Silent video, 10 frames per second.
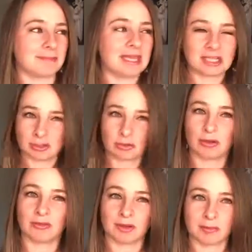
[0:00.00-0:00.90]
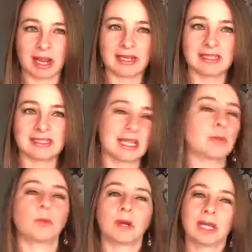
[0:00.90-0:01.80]
in control of your mind and
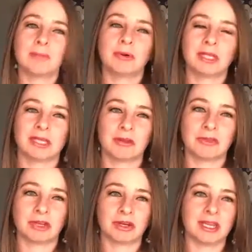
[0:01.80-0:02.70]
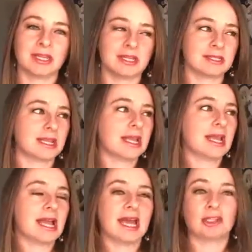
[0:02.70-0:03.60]
saying, what I'm putting out there is
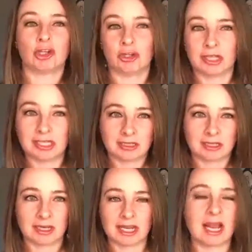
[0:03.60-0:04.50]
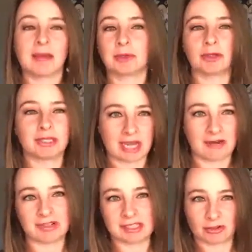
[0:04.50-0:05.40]
I'm learning
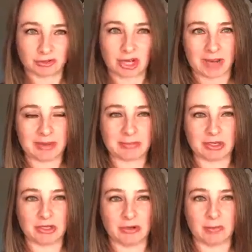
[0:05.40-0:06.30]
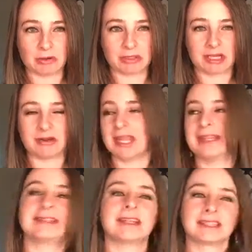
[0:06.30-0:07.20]
every single time I put a new post out, and
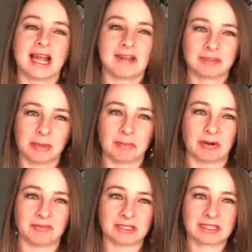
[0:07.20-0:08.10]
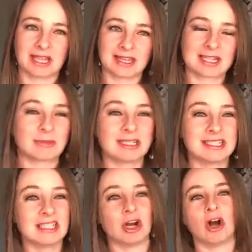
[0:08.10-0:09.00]
it doesn't have to be perfect. And that's what I
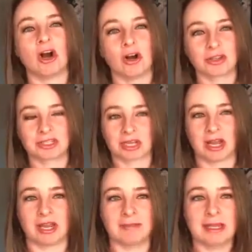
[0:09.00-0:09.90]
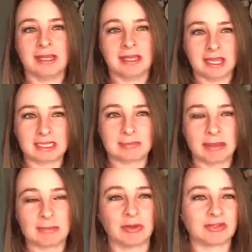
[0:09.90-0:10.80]
see all the time, is
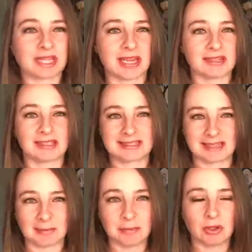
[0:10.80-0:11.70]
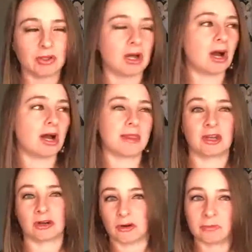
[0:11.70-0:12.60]
people tend to stumble on
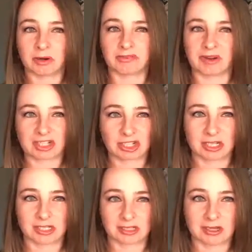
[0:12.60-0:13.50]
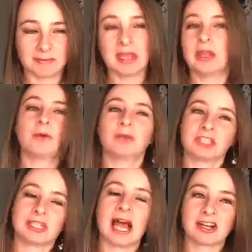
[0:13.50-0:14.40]
their own perfectionism, which
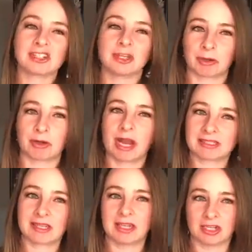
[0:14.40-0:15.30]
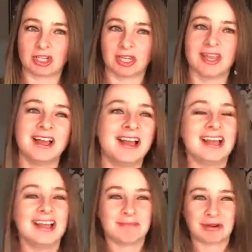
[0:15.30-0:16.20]
is actually procrastination.
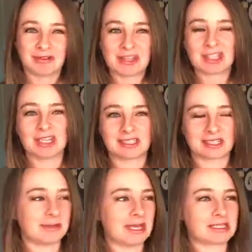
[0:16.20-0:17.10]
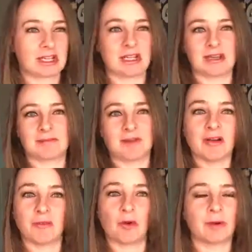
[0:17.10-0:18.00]
Perfectionism is a
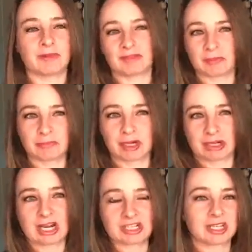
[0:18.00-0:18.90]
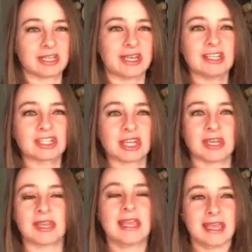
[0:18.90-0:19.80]
form of
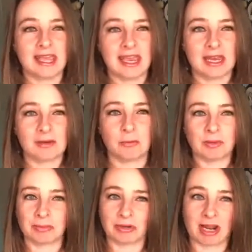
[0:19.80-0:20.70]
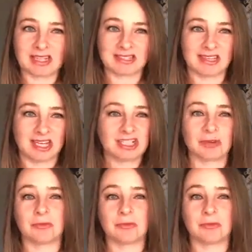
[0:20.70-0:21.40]
procrastination, and what procrastination